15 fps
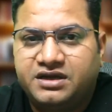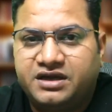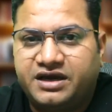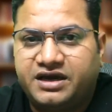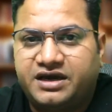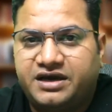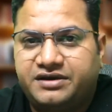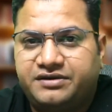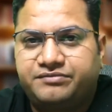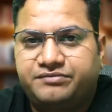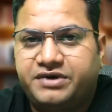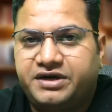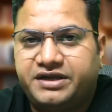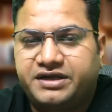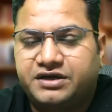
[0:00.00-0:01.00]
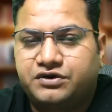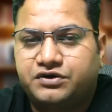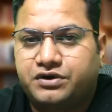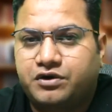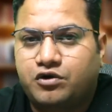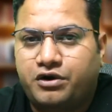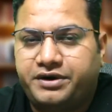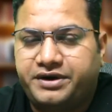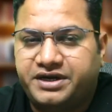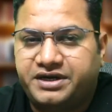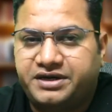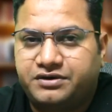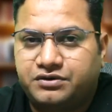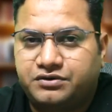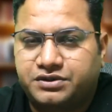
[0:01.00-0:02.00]
and building a good
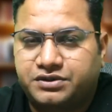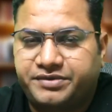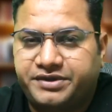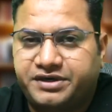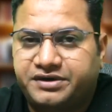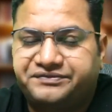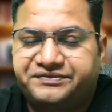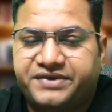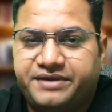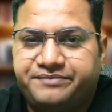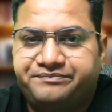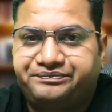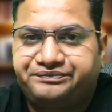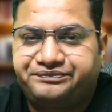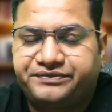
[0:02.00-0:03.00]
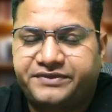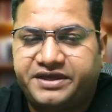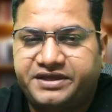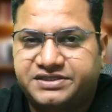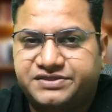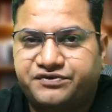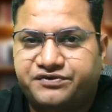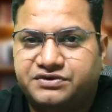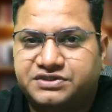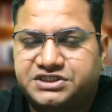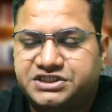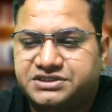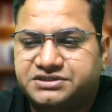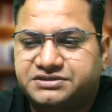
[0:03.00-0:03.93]
content over the period of time. Thanks for watching.